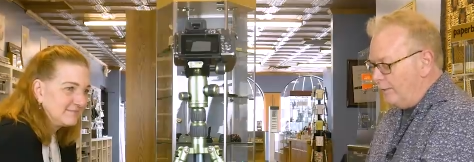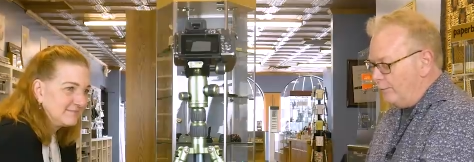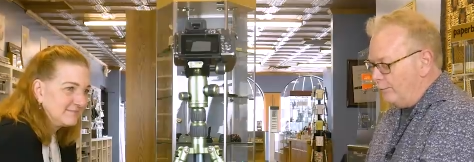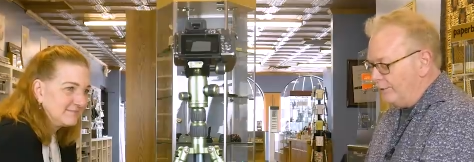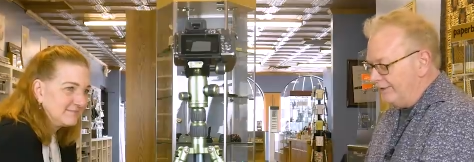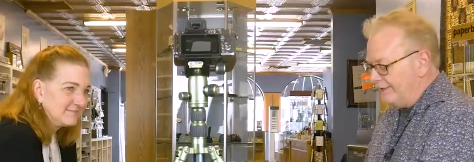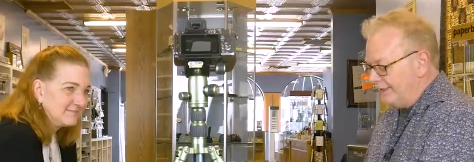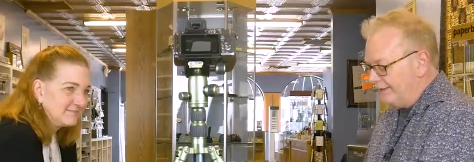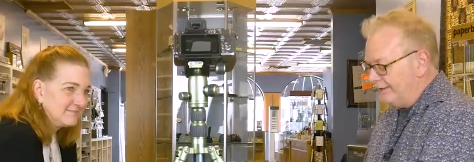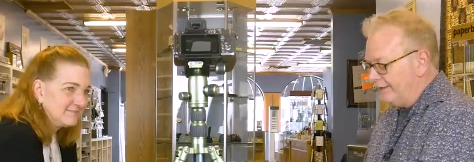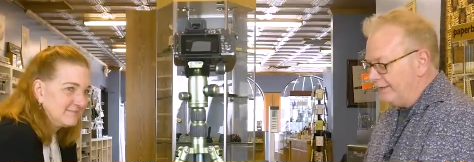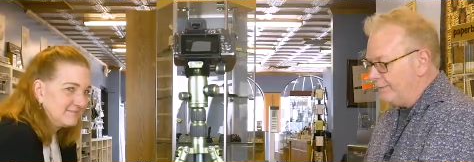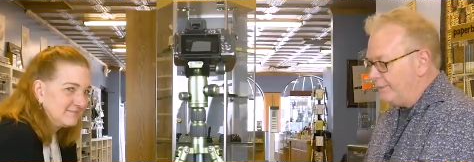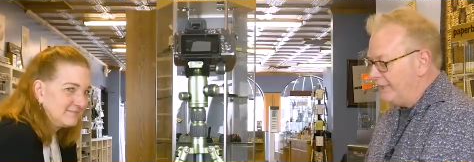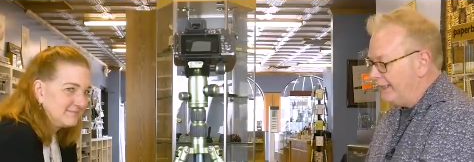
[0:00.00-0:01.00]
Speaker 1: presented
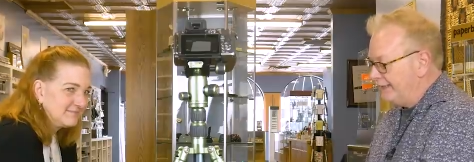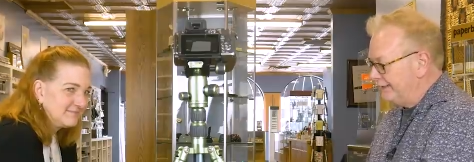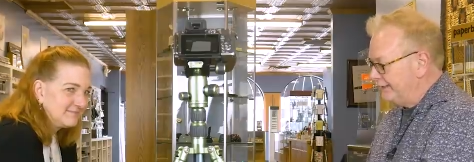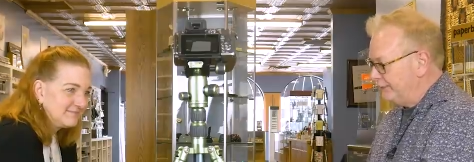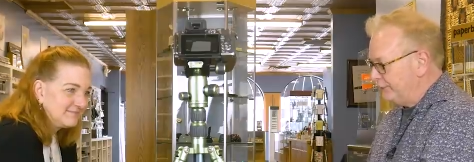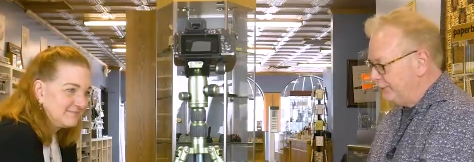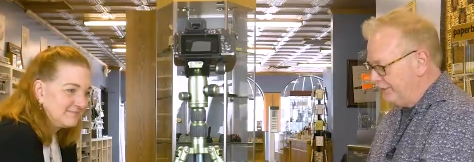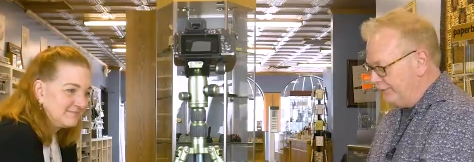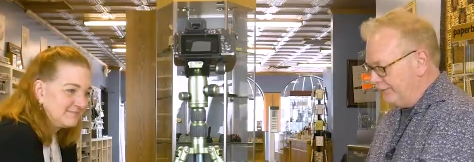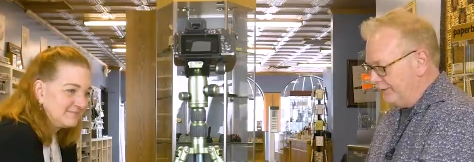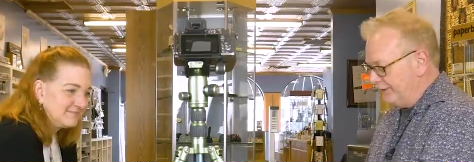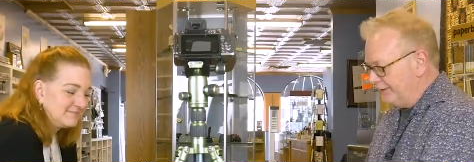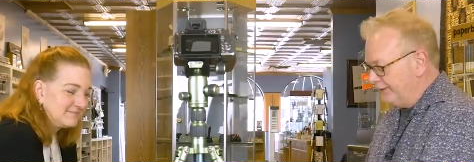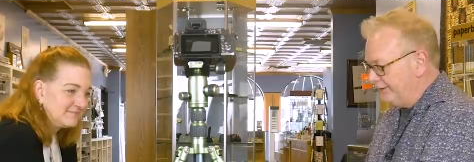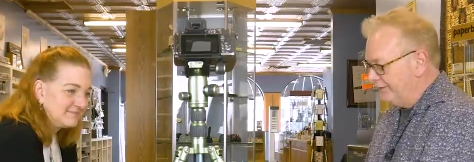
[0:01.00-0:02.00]
a pilot
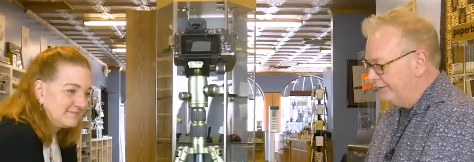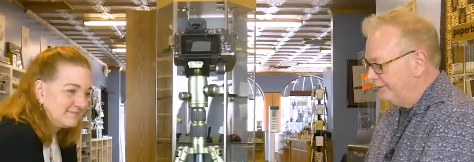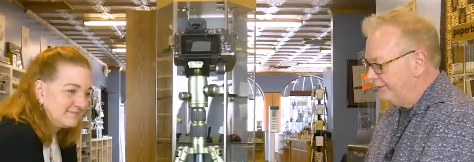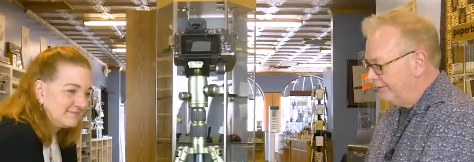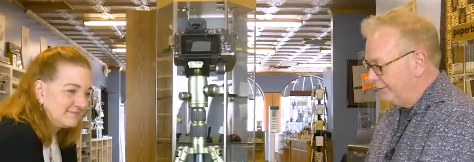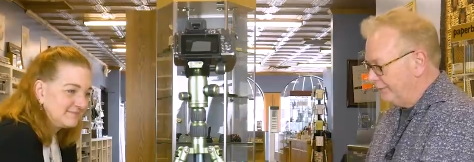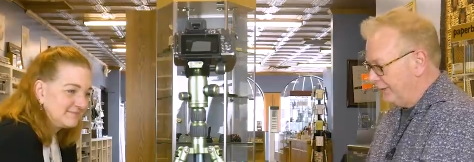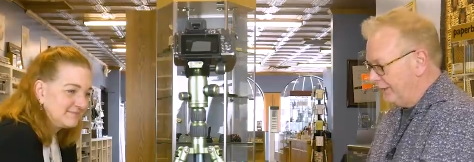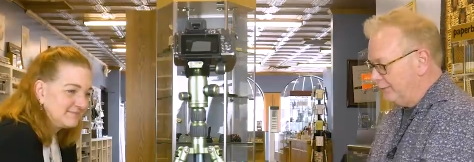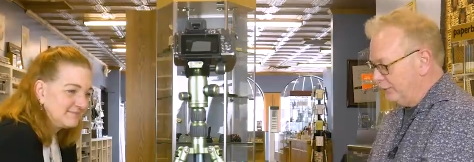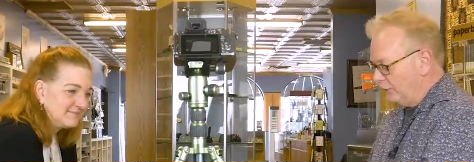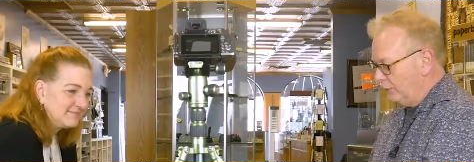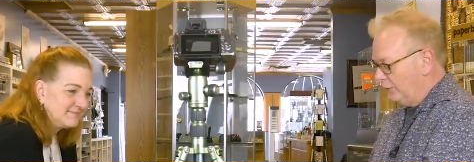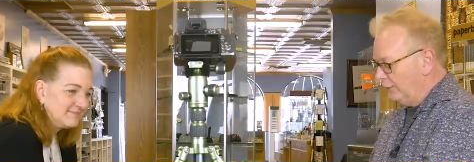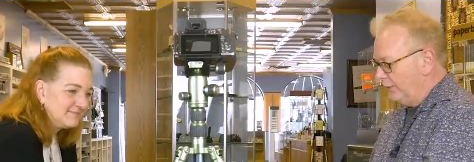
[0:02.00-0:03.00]
certificate, sometimes
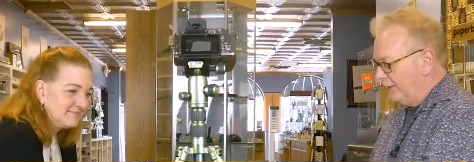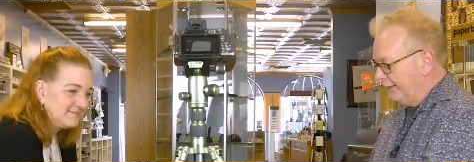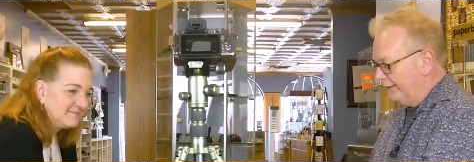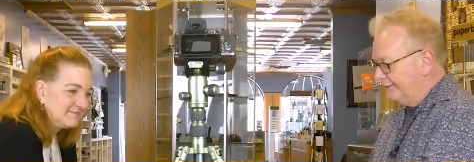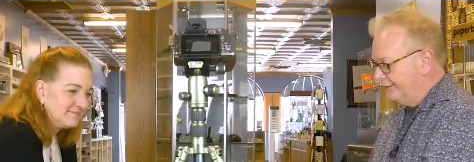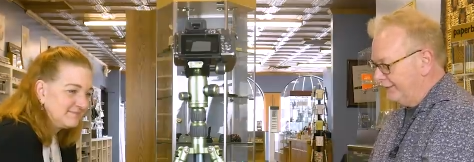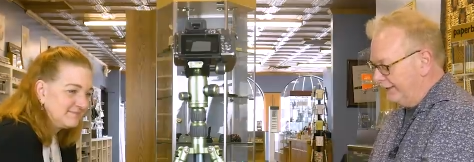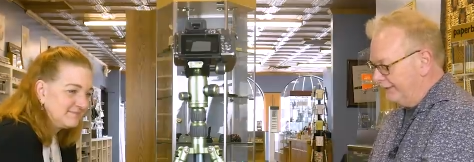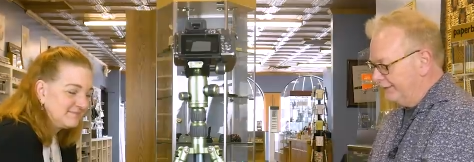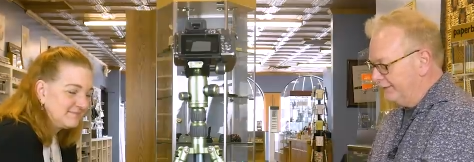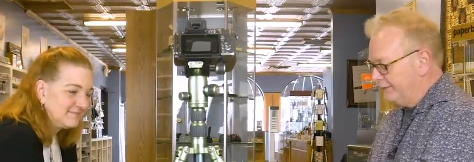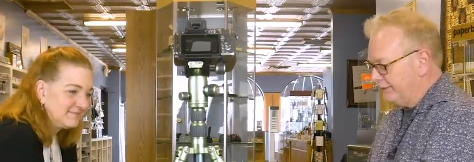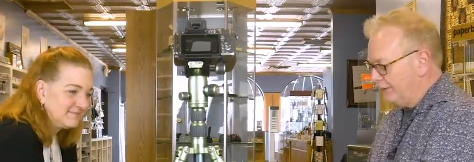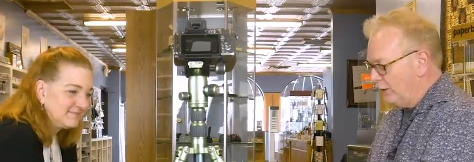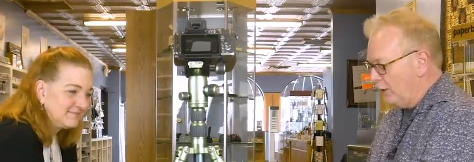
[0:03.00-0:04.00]
called a pilot's
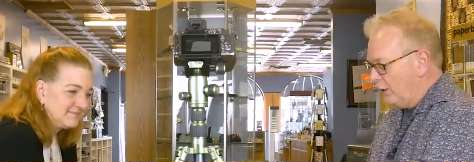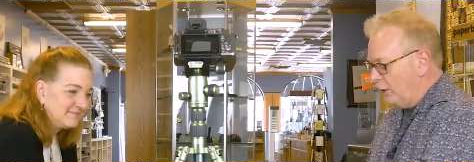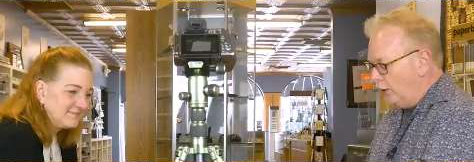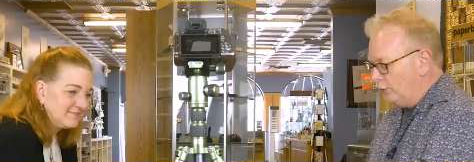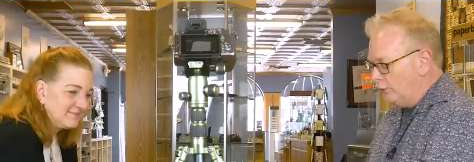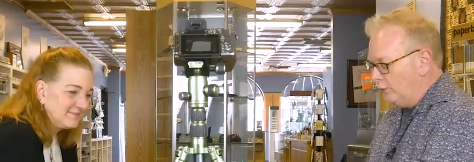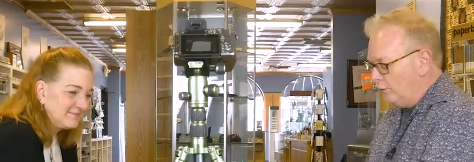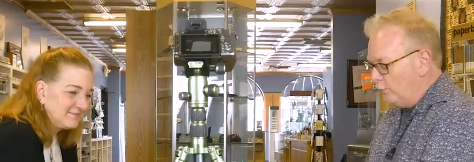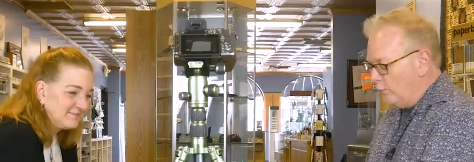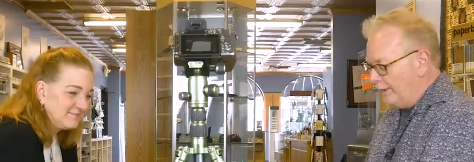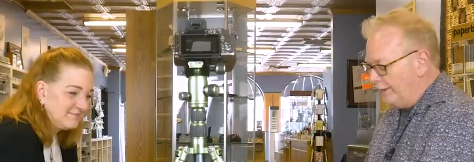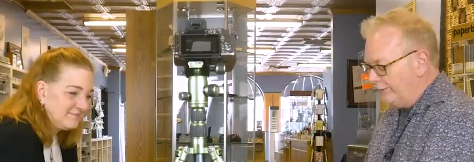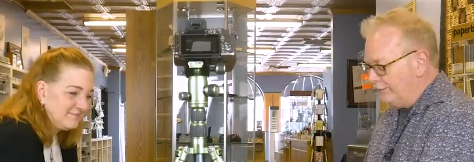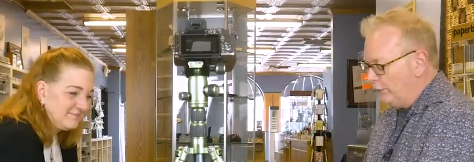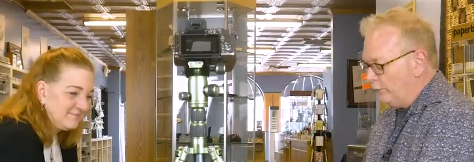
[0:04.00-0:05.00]
license, to a
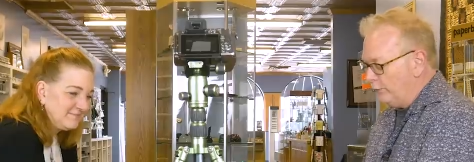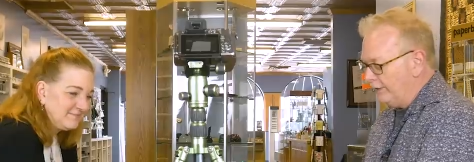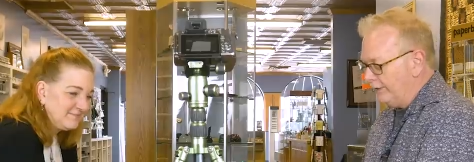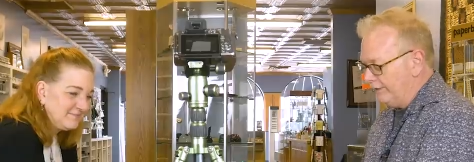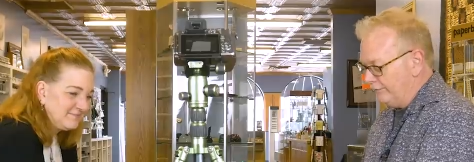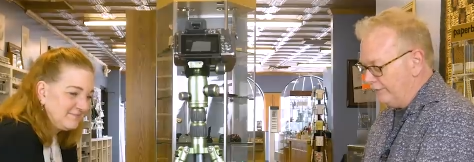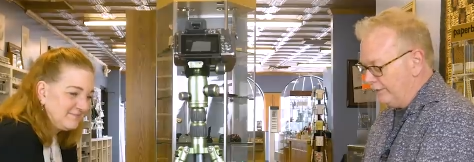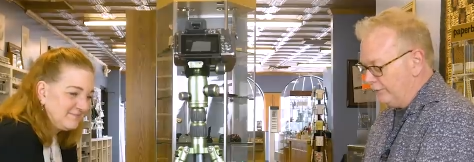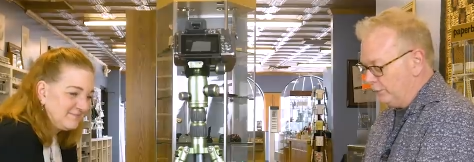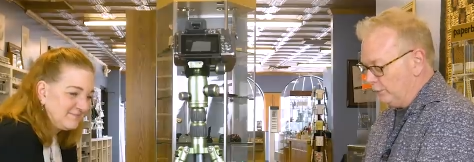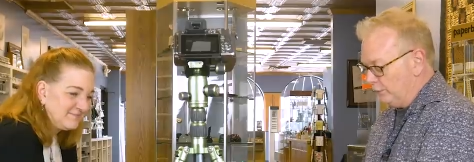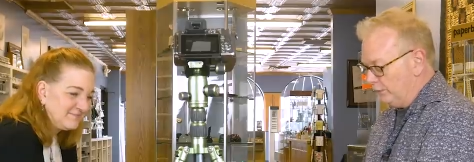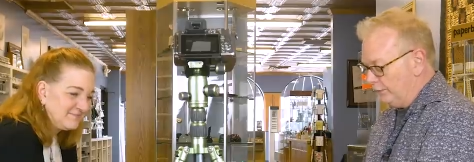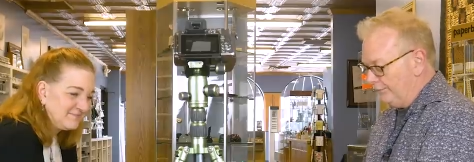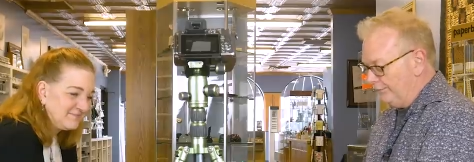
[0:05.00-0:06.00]
well known
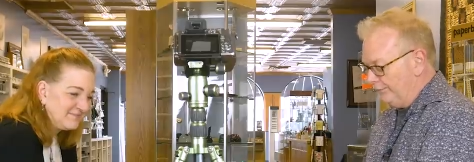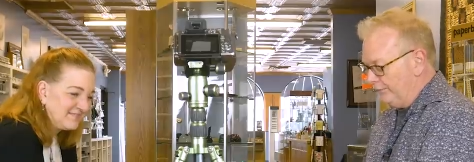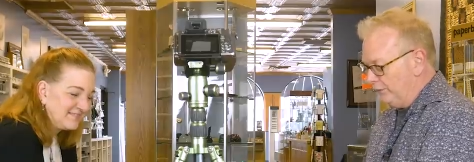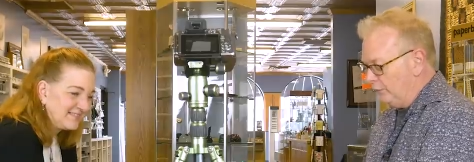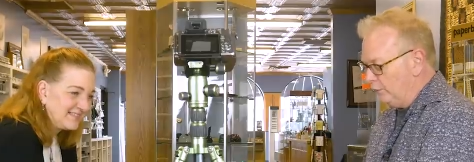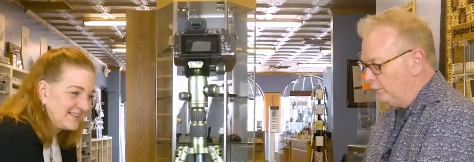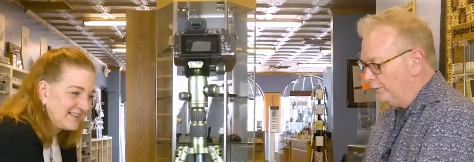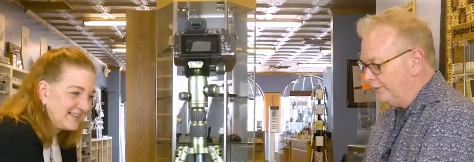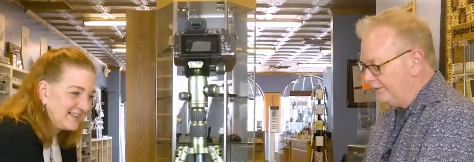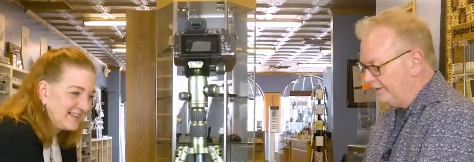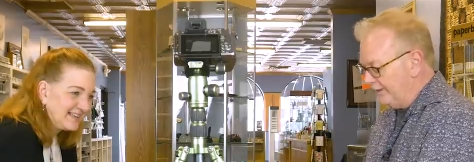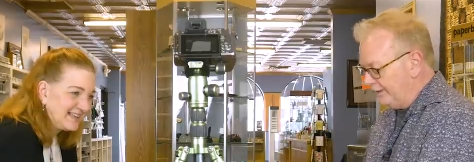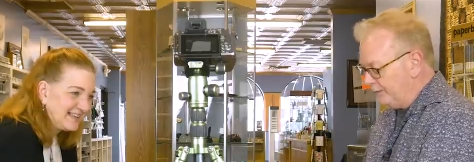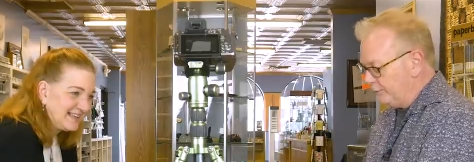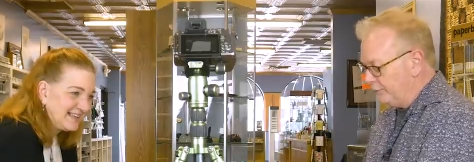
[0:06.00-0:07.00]
individual who was
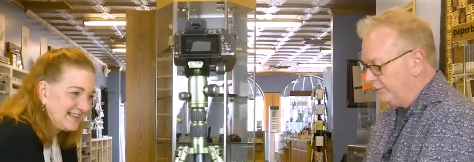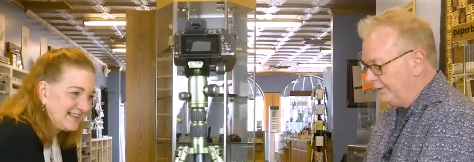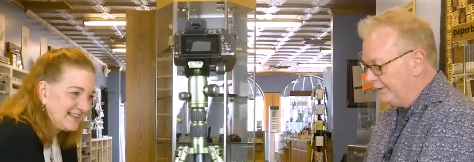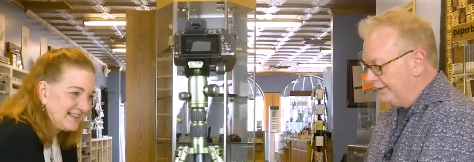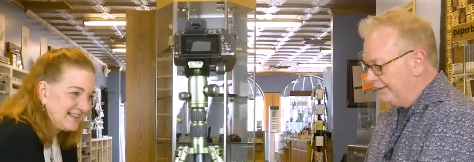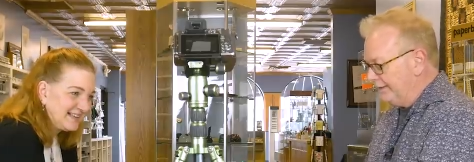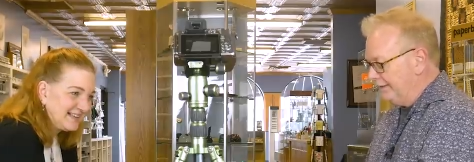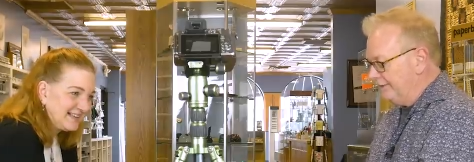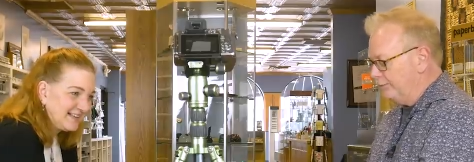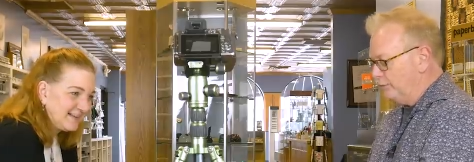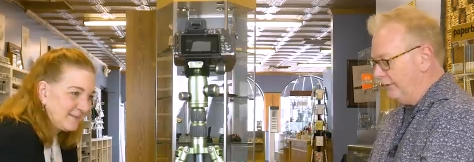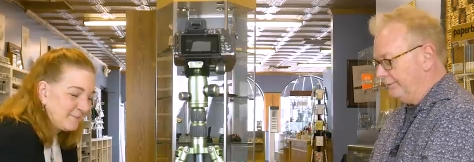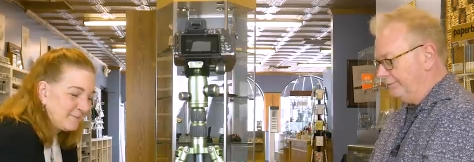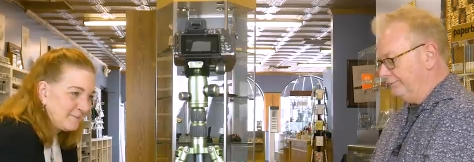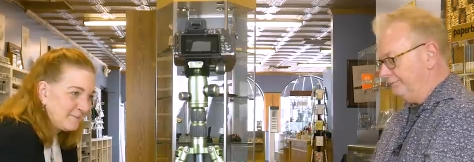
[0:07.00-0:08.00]
desperately in need of
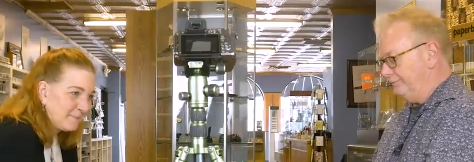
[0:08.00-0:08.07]
one.